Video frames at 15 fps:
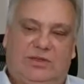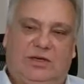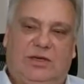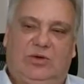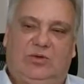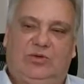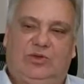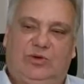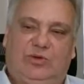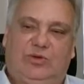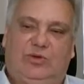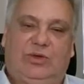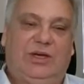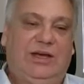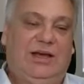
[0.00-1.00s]
ago to
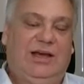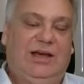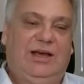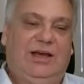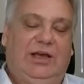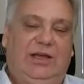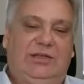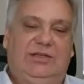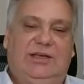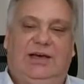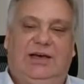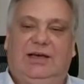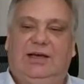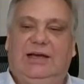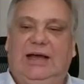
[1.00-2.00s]

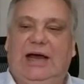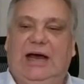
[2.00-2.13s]
India,